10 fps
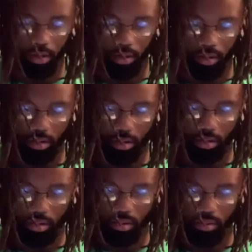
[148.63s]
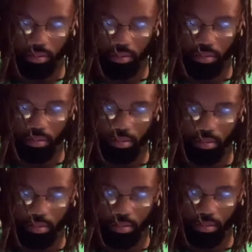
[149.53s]

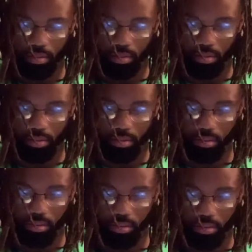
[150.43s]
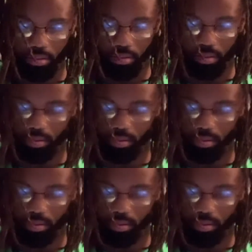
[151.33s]
No one is speaking in this clip.